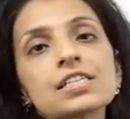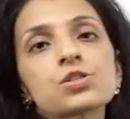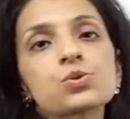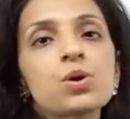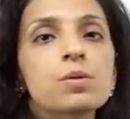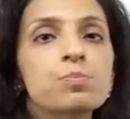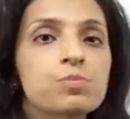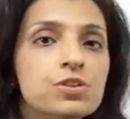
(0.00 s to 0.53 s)

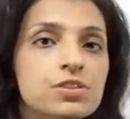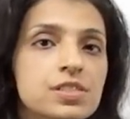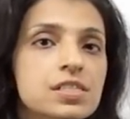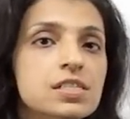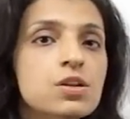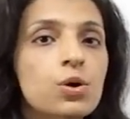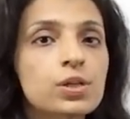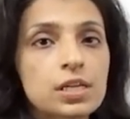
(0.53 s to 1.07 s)
So a
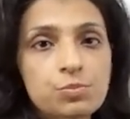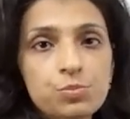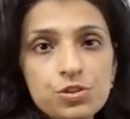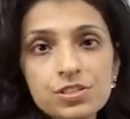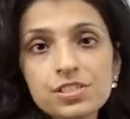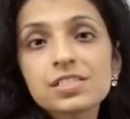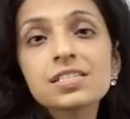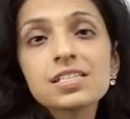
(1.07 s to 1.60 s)
person or that
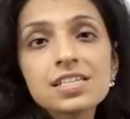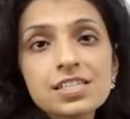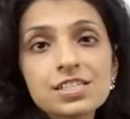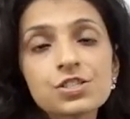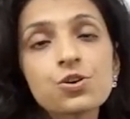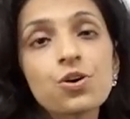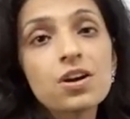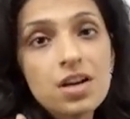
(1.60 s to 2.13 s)
person
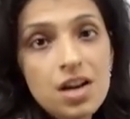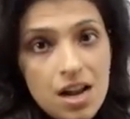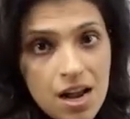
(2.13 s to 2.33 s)
is your